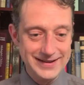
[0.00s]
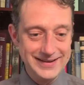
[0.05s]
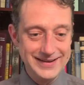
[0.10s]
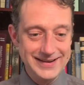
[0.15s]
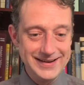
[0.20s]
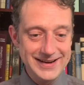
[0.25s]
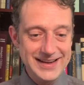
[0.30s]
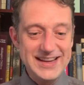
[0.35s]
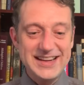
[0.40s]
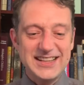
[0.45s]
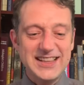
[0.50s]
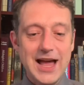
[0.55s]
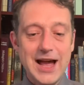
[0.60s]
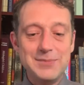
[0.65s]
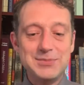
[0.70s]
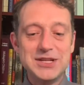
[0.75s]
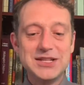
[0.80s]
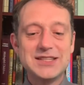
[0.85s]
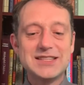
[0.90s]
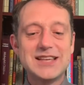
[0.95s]
He
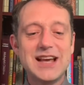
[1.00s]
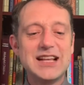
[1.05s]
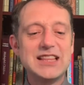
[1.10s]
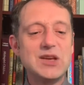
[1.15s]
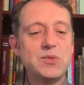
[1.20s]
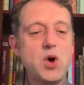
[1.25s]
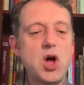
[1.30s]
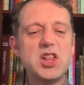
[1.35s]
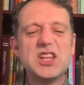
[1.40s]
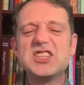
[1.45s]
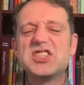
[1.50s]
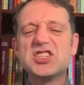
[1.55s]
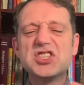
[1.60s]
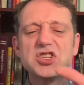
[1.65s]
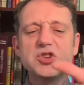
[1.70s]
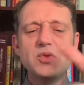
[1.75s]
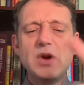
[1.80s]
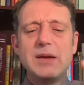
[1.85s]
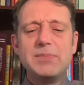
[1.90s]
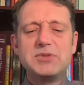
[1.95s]
climbed inside the wall and
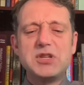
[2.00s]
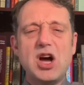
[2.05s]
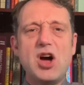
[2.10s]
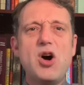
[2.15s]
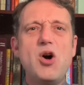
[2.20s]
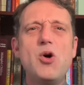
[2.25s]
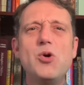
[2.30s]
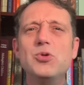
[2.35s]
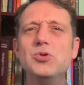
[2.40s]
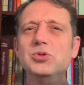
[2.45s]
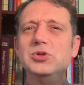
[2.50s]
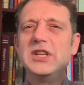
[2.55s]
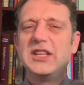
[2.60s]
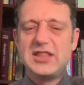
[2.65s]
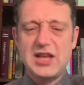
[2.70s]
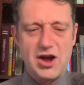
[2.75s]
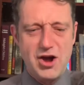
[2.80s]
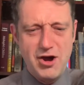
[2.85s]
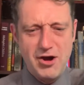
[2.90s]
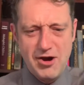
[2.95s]
scraped a hole in the
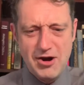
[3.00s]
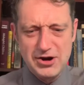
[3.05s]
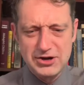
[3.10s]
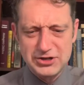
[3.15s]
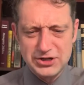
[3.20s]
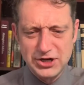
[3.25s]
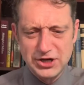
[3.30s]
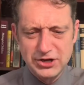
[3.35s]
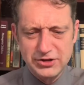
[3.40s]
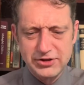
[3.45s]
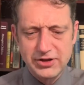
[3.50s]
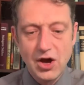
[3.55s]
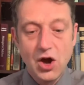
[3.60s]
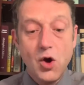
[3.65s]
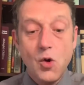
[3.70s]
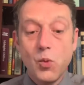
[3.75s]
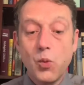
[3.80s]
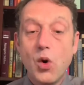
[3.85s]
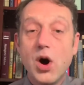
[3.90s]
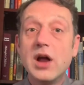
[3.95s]
hard earth.
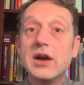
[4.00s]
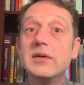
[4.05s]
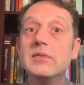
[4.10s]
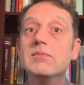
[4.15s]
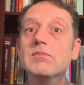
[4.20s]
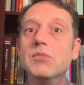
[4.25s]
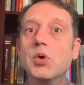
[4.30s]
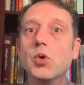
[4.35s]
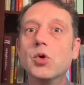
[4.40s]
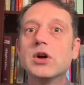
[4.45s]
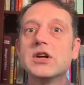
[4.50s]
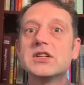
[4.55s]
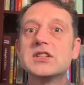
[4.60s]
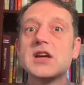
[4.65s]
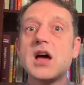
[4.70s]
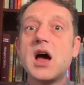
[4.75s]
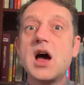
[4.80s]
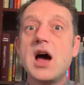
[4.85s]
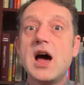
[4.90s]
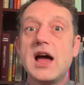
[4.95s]
One more
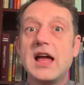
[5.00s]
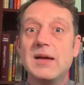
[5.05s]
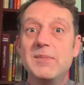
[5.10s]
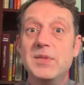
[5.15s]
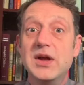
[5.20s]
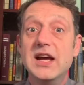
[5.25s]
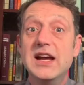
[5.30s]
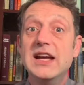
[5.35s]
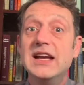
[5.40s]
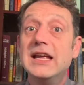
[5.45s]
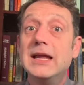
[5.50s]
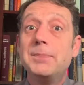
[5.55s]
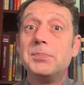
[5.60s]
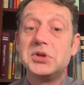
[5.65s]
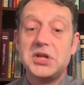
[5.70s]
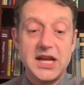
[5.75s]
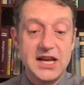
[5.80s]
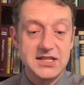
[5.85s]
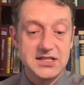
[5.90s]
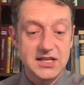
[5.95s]
time, he
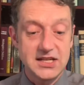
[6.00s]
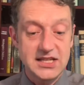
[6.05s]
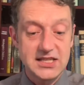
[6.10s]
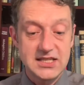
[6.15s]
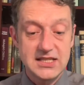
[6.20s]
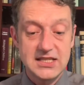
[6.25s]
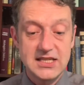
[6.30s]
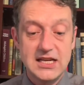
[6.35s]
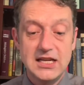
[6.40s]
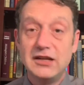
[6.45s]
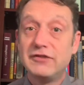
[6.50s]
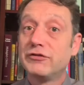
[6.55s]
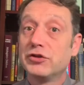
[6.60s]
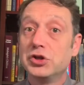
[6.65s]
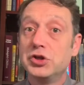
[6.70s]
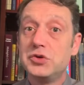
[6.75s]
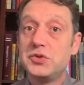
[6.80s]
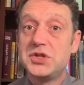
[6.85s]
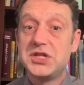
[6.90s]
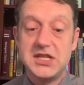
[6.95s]
planted a seed for
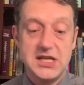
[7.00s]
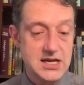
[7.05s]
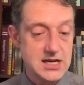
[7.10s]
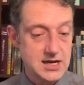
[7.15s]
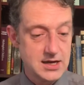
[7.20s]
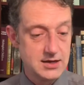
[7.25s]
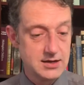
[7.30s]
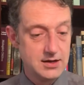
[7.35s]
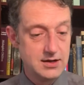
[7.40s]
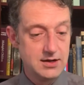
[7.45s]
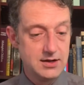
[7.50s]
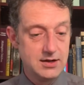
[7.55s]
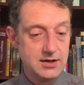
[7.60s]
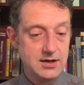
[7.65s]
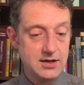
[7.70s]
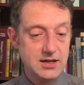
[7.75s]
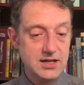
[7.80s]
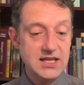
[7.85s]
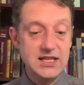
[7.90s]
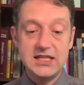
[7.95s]
Lucia.
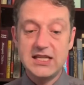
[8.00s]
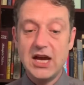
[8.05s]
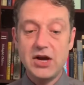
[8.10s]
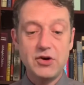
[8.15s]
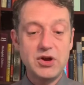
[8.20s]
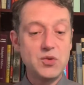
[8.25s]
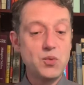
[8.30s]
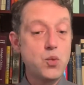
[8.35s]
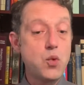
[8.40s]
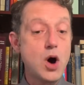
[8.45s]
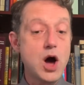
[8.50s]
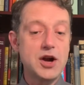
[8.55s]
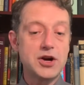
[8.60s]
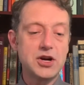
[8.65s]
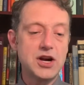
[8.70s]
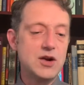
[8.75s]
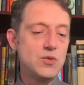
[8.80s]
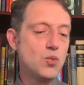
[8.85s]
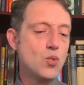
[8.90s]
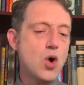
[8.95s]
He carried water
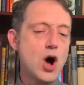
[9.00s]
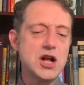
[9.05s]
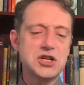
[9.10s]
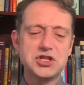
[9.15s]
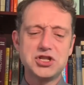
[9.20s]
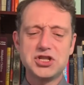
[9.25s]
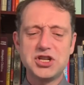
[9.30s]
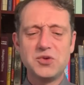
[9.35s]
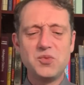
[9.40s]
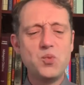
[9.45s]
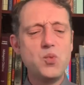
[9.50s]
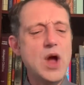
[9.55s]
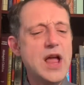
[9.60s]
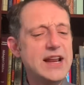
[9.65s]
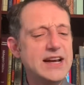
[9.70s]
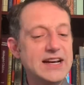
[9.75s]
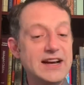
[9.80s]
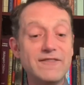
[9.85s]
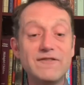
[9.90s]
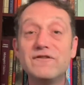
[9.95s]
and watched and
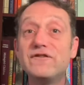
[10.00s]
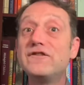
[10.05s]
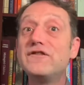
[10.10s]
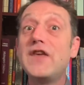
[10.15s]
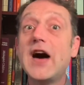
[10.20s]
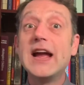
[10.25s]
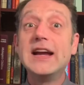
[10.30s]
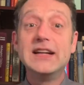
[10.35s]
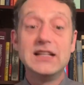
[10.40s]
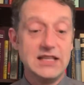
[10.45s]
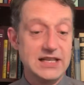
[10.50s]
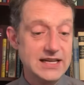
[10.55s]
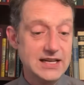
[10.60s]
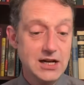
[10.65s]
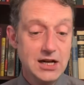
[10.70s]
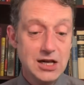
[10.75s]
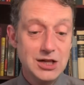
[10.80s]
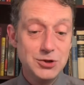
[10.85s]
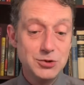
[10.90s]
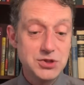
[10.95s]
waited, and finally,
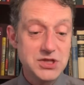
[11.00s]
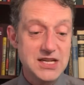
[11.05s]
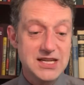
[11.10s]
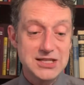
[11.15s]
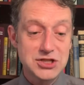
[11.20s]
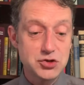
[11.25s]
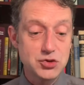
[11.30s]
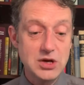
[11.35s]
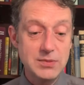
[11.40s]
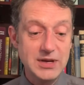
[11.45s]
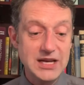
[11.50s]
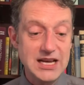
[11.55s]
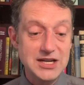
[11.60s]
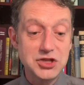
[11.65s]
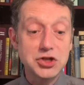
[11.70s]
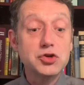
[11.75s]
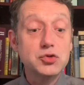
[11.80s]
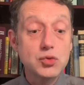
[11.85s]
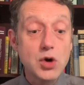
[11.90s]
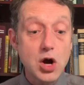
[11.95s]
Lucia's tree began to
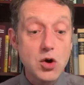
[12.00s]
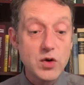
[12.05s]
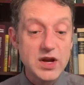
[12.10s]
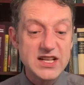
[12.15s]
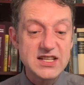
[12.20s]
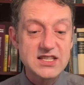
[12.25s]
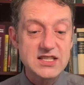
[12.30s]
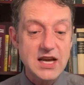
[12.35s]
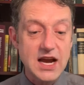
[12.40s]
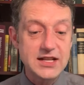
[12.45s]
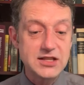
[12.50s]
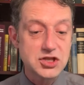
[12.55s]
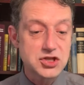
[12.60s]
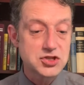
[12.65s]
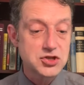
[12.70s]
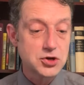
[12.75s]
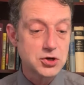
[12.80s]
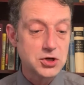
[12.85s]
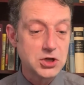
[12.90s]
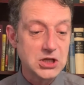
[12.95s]
grow inside the
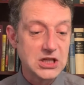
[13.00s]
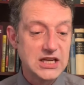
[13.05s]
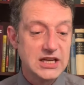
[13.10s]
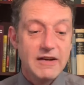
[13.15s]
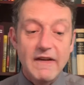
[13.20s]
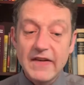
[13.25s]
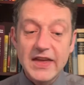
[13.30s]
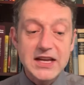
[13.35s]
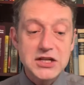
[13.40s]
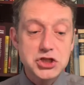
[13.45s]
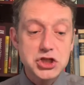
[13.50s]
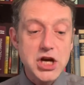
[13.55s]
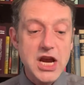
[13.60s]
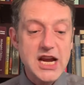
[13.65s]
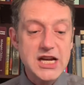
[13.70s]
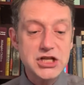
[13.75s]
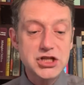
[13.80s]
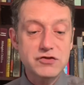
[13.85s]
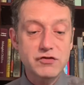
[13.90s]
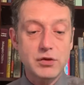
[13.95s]
circle. It
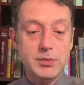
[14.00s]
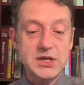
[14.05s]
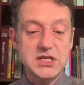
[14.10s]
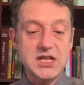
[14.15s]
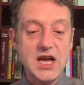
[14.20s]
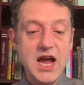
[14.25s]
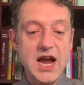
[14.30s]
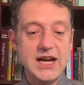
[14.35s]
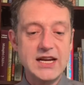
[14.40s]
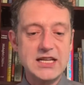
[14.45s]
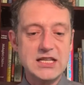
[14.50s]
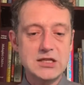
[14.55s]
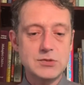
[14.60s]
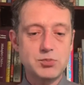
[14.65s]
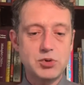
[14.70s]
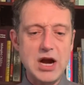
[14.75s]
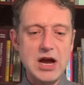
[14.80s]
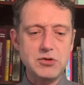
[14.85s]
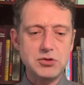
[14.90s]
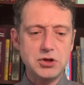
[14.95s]
changed from a tiny
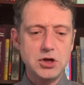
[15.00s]
sprout